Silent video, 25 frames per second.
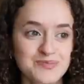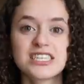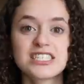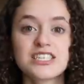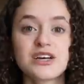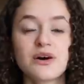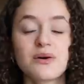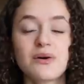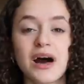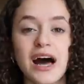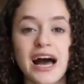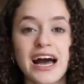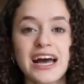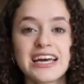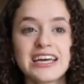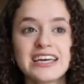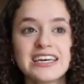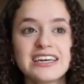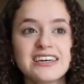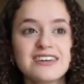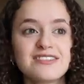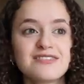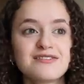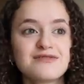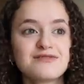So
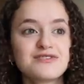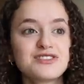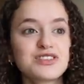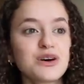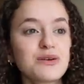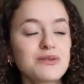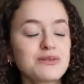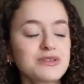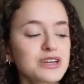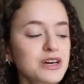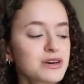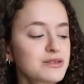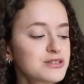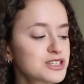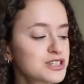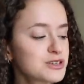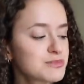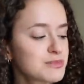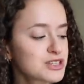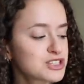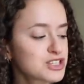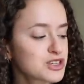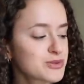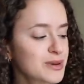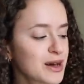I don't know too
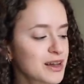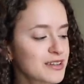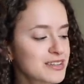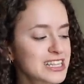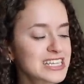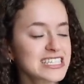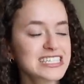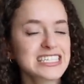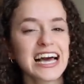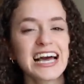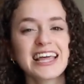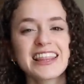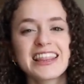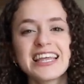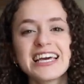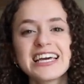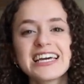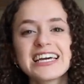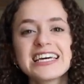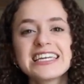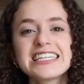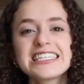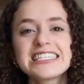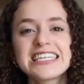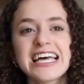much about this. I
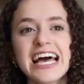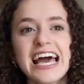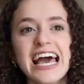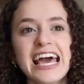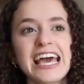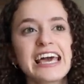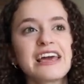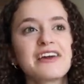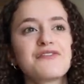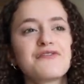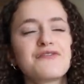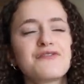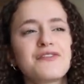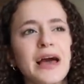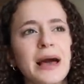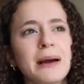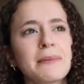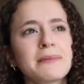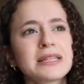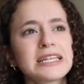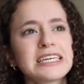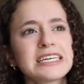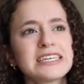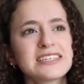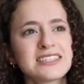think it's a
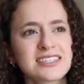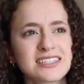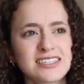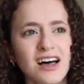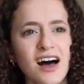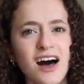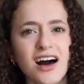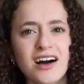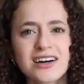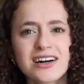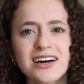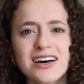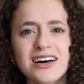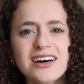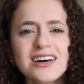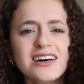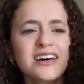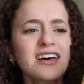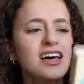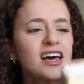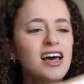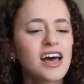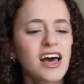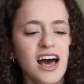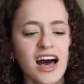family saga.
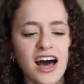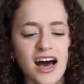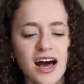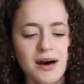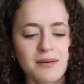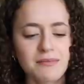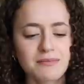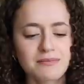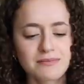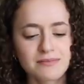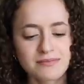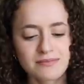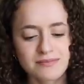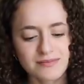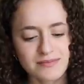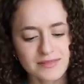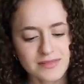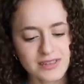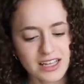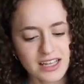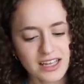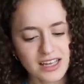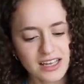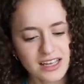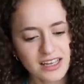Um,
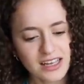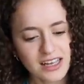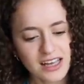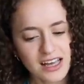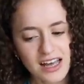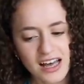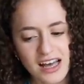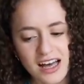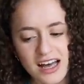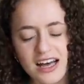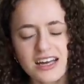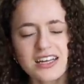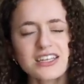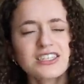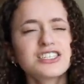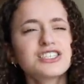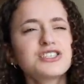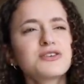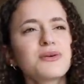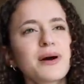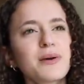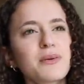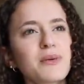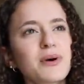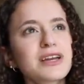
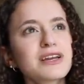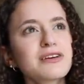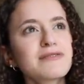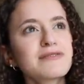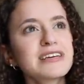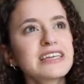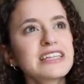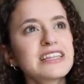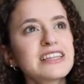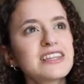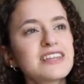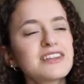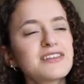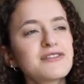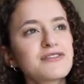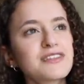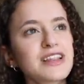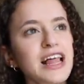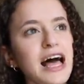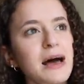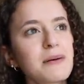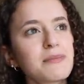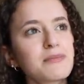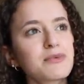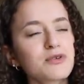do I want to read the
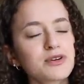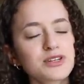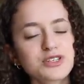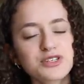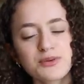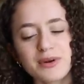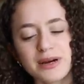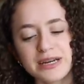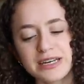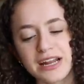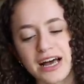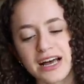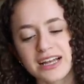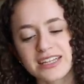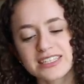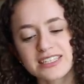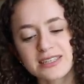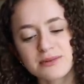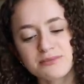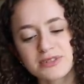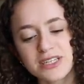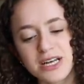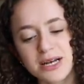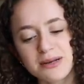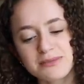flap or do I not?
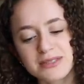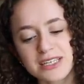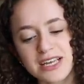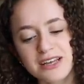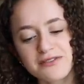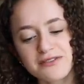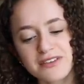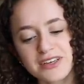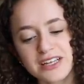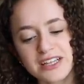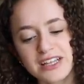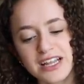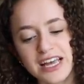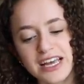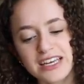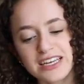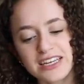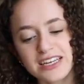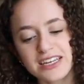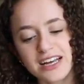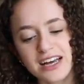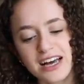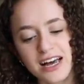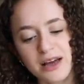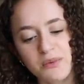Sometimes I feel
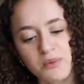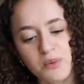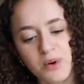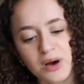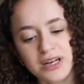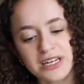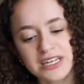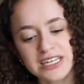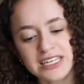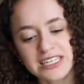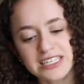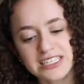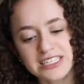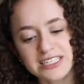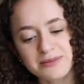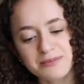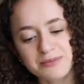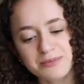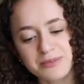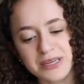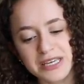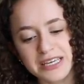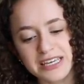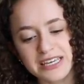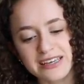like I want it to
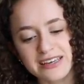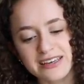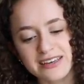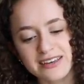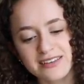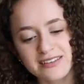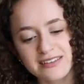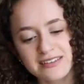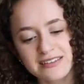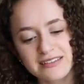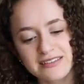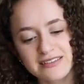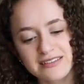be...